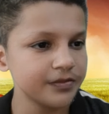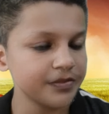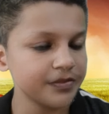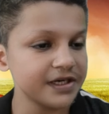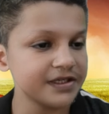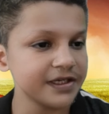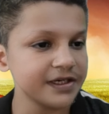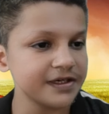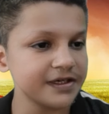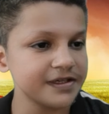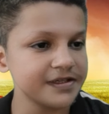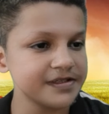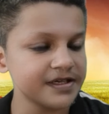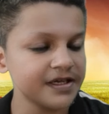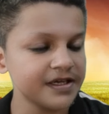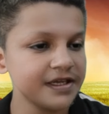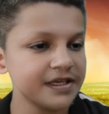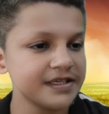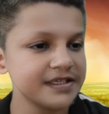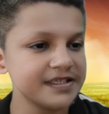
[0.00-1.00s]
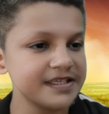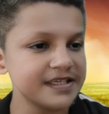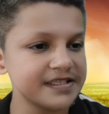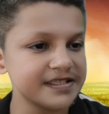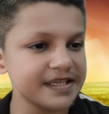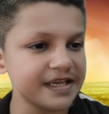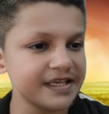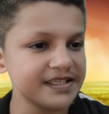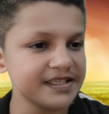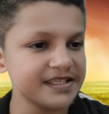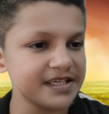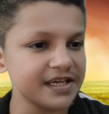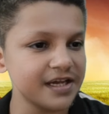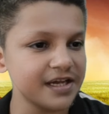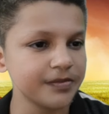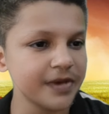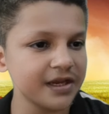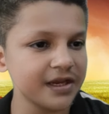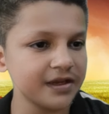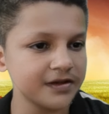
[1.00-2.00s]
But there is dissent
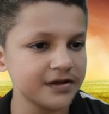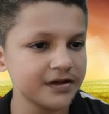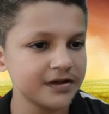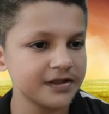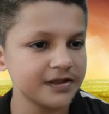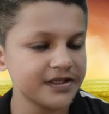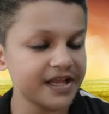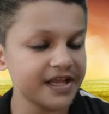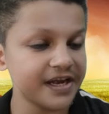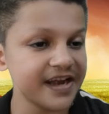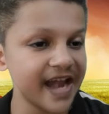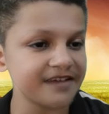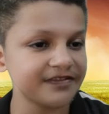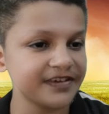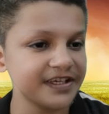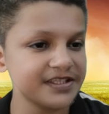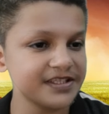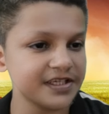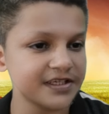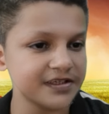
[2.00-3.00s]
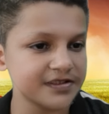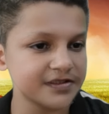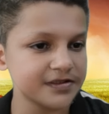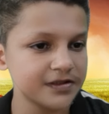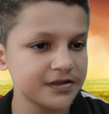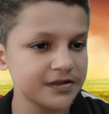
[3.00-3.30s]
among the Ravagers